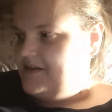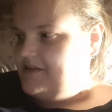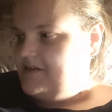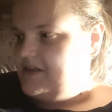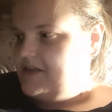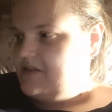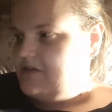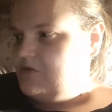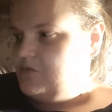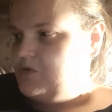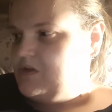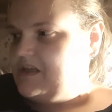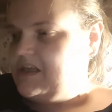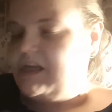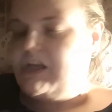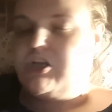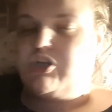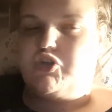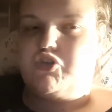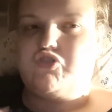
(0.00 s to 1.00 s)
kiss her
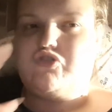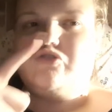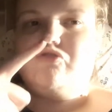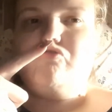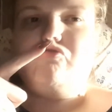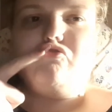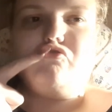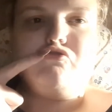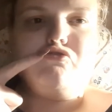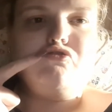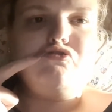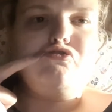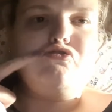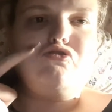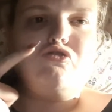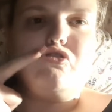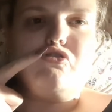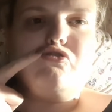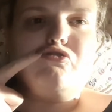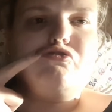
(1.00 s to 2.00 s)
whiskers,
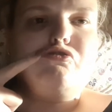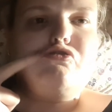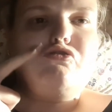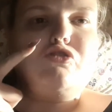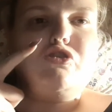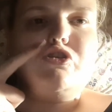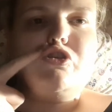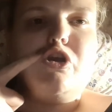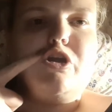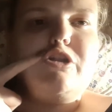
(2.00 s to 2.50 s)
a